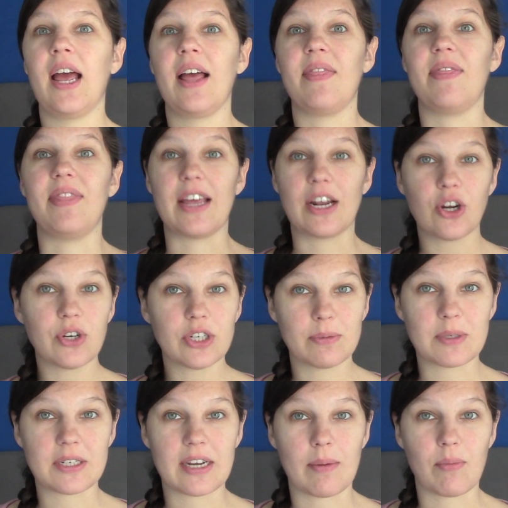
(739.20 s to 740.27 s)
Then
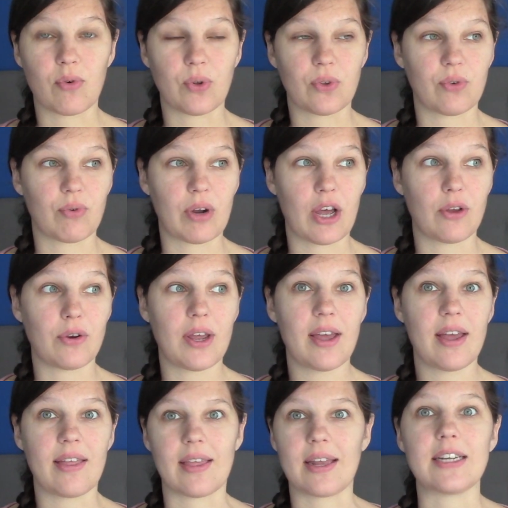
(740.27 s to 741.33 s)
Christmas time rolls around,
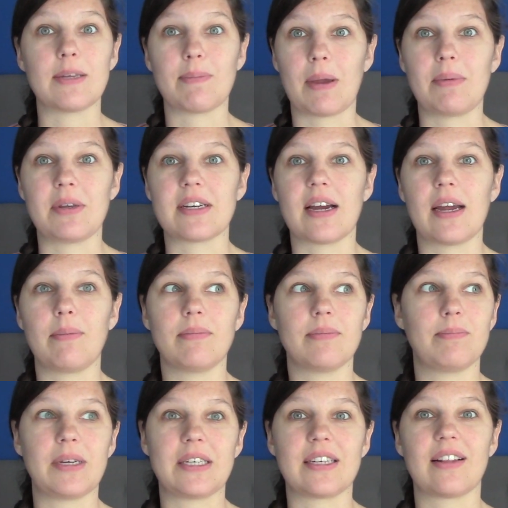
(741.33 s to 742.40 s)
and then it's baby time.
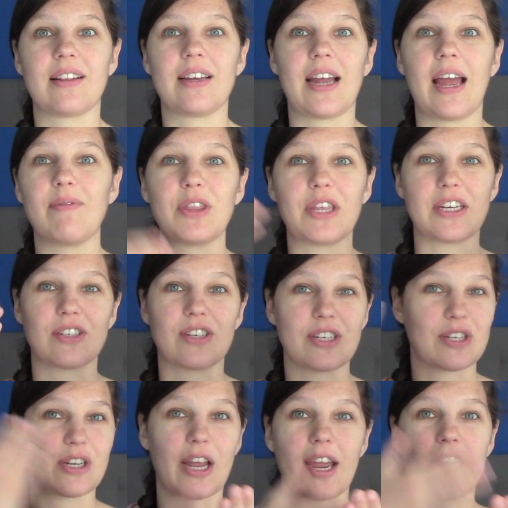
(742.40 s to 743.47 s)
Basically, everything's
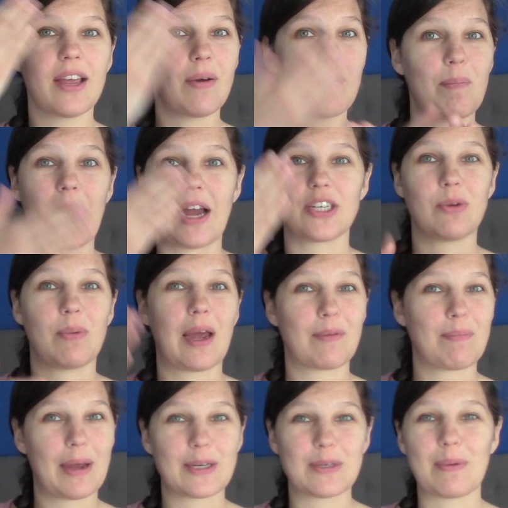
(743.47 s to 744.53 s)
just like back to
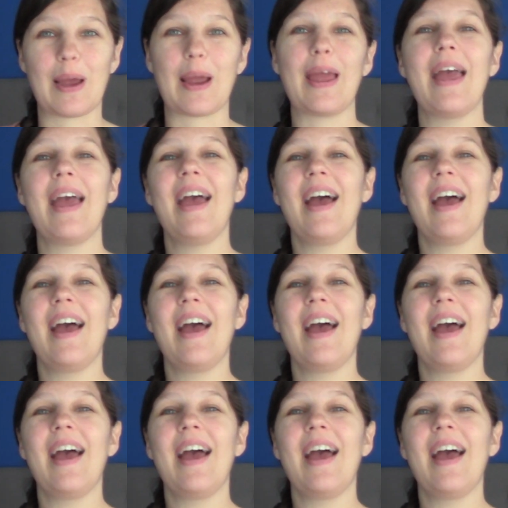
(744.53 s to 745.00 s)
back, back to back.